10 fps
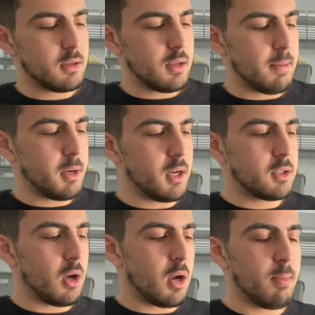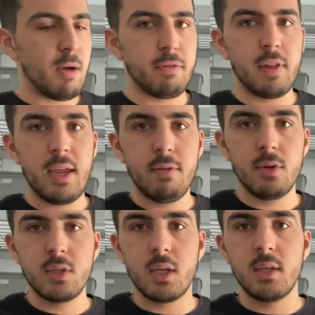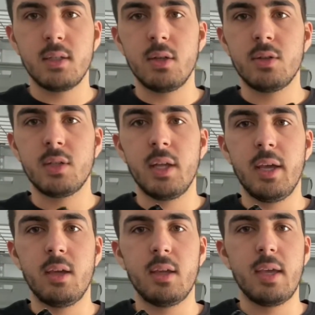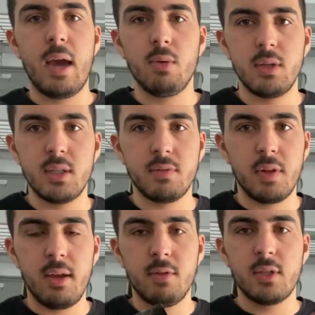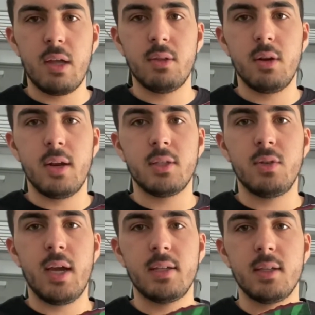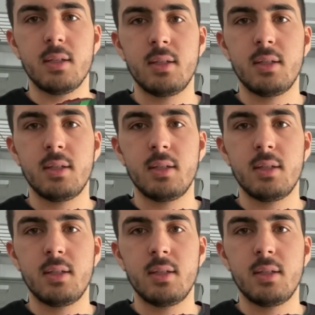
I'm gonna talk about flavors because there's like countless flavors out there, as you guys can see.